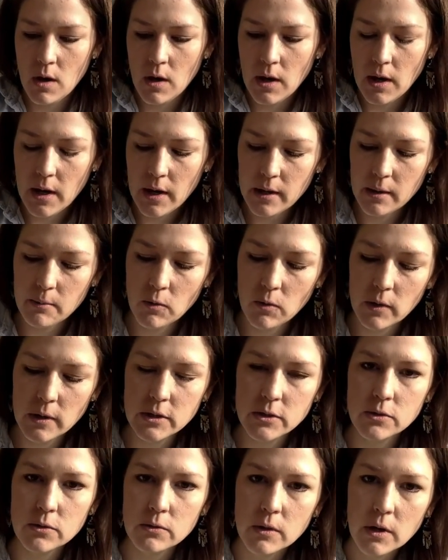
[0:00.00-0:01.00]
I am going
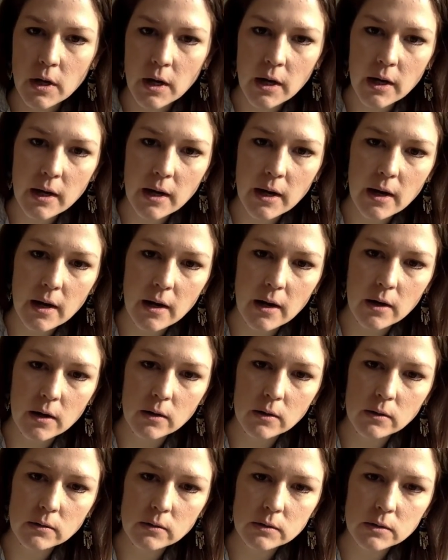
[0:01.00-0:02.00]
to cut
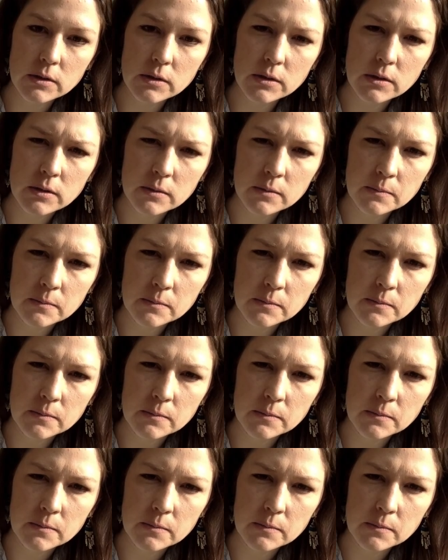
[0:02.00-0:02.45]
out